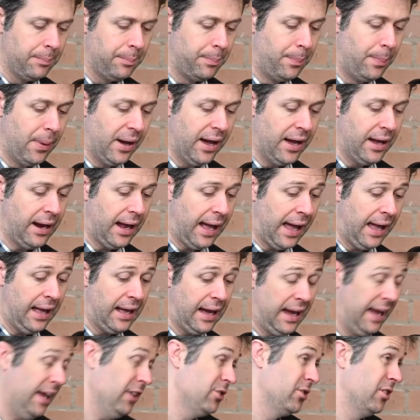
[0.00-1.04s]
But I, I
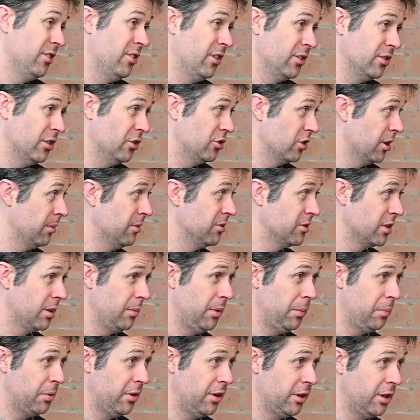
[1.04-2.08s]
actually think the Germans are going to
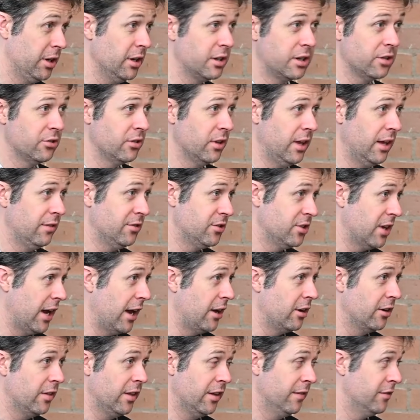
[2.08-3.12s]
be pretty good because they'll have
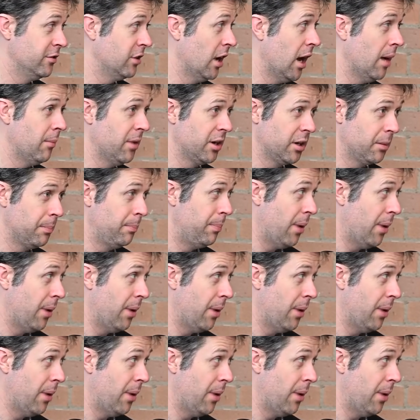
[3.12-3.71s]
Seider, they'll have mm, Dominic German.